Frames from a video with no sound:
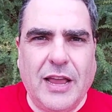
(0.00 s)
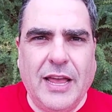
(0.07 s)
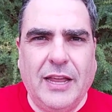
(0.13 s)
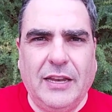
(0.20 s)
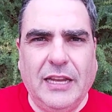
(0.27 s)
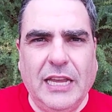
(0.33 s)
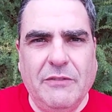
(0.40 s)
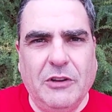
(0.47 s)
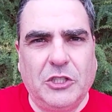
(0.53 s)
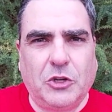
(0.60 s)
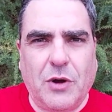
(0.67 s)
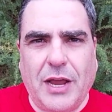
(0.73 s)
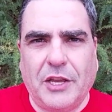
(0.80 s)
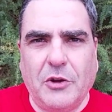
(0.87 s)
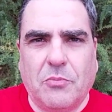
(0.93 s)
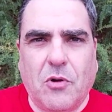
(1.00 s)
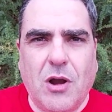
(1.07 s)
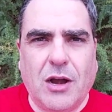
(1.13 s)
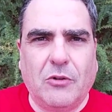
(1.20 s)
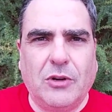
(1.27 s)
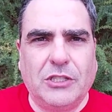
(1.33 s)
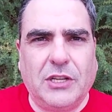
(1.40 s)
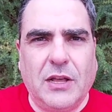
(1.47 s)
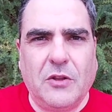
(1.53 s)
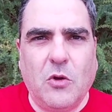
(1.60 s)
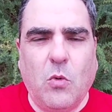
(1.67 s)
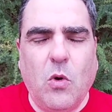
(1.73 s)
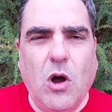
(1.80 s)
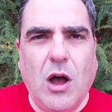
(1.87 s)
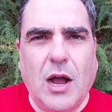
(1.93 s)
and even track your progress on the
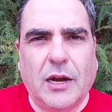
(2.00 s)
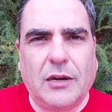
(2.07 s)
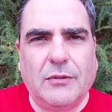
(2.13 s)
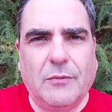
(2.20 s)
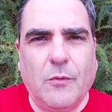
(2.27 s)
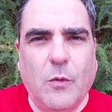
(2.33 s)
walk.